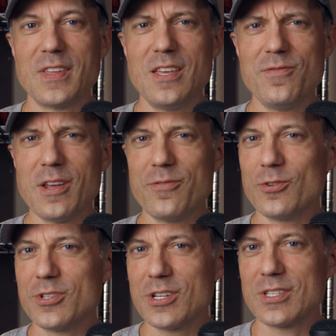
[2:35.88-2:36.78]
Even
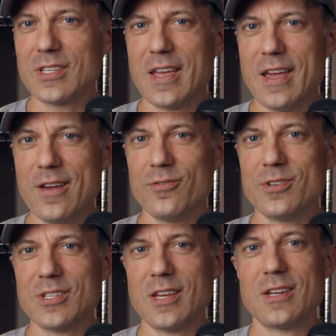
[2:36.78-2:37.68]
after adjusting every
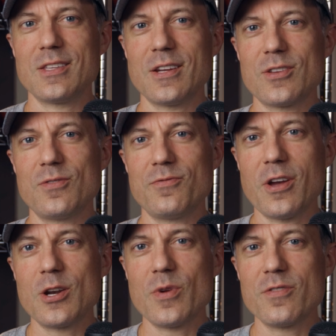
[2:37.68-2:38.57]
setting that I could
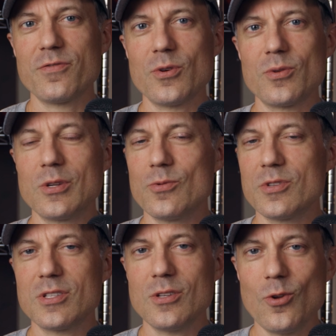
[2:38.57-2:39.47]
find on my phone, it was
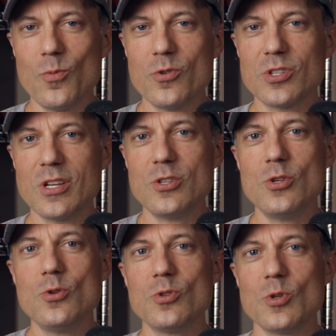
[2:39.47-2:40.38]
still almost
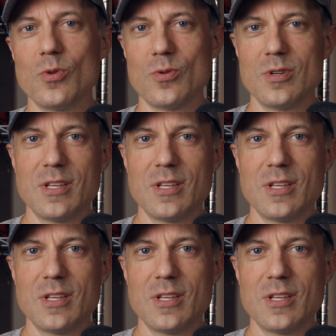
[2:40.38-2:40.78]
unusable.